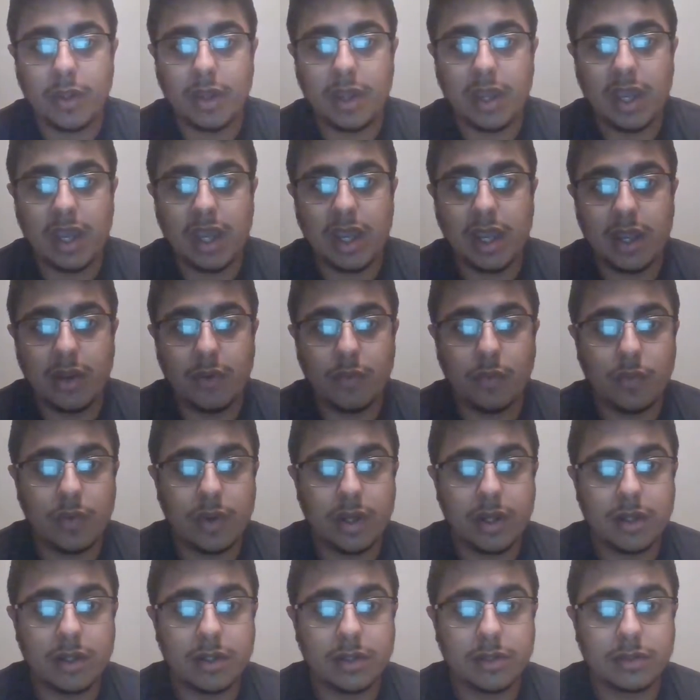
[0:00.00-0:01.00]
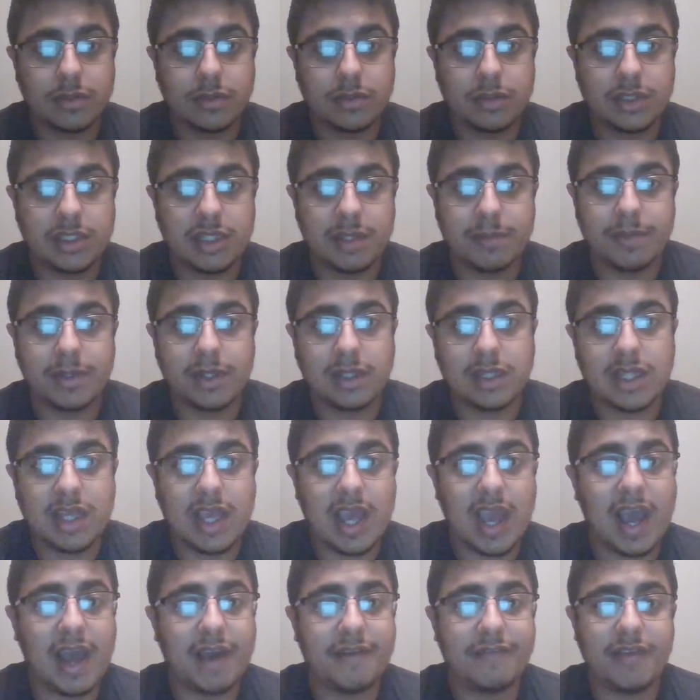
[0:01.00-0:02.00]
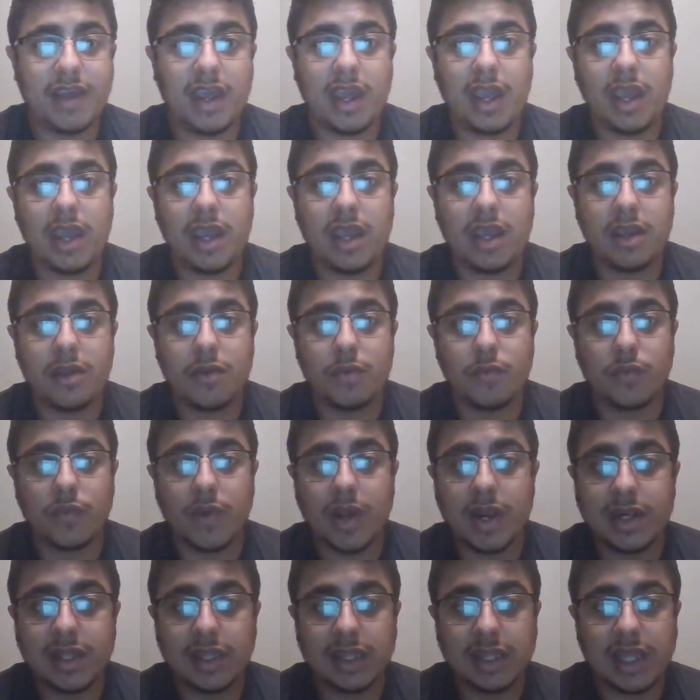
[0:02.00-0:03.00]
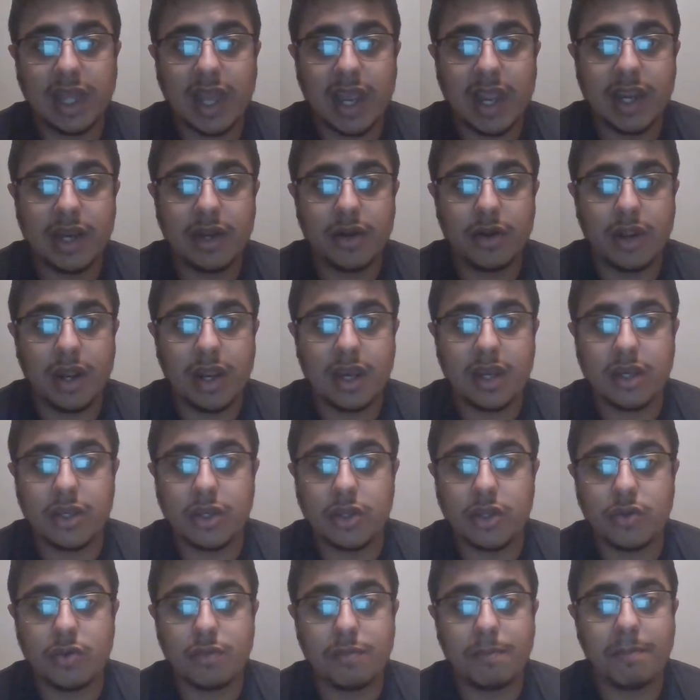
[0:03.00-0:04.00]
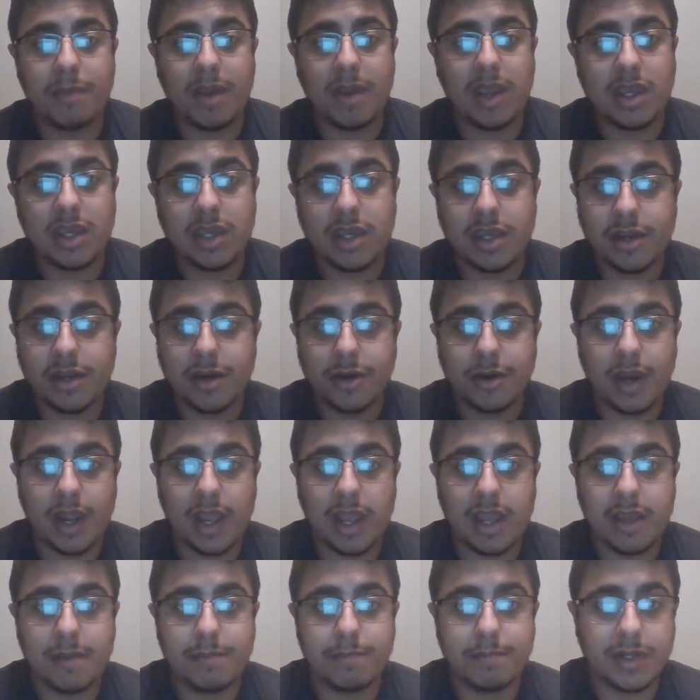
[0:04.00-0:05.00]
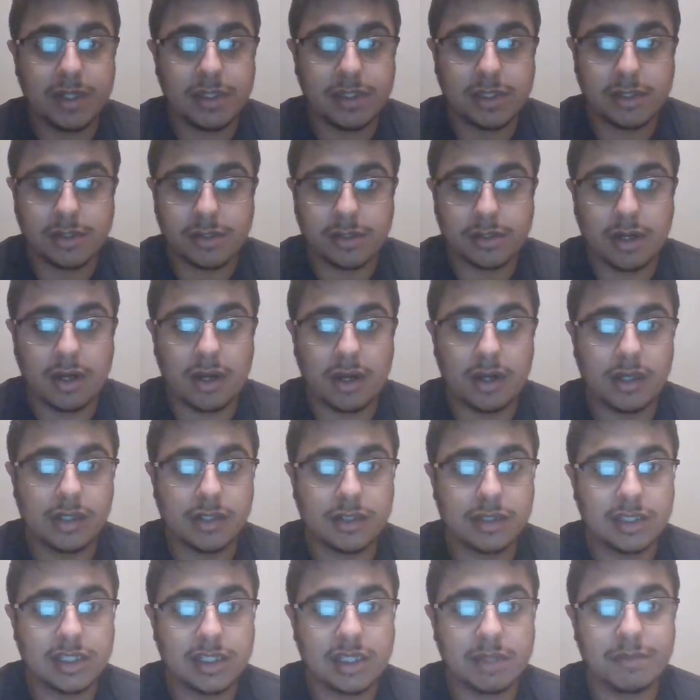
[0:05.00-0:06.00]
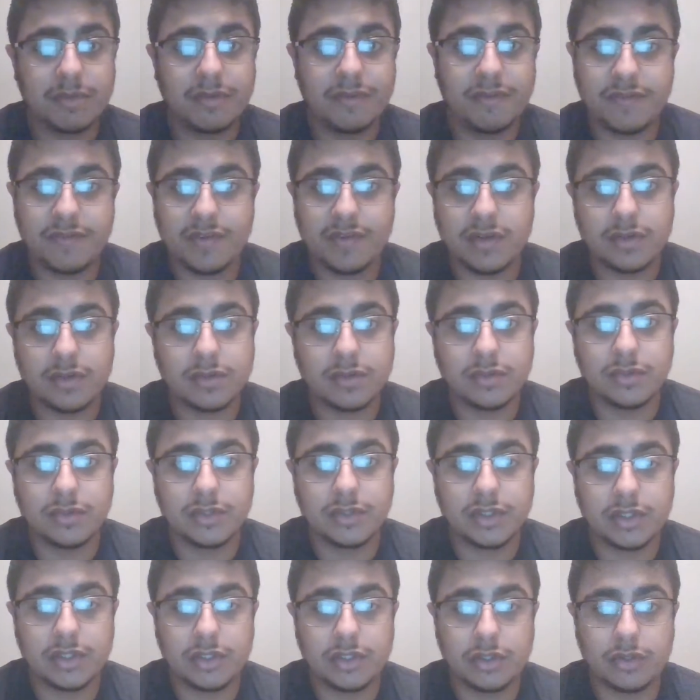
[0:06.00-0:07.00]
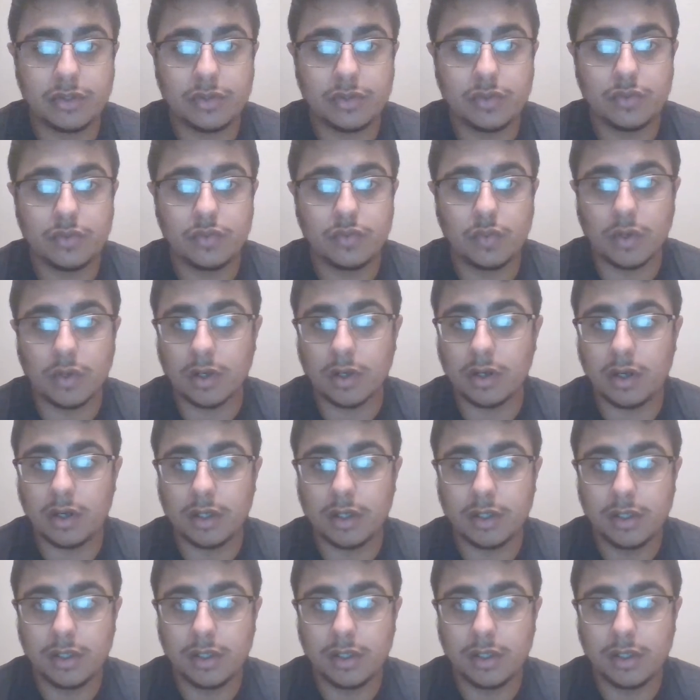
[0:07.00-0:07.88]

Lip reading: It will typically have a red light, and you may hear a buzzer on some of the vehicles you work on.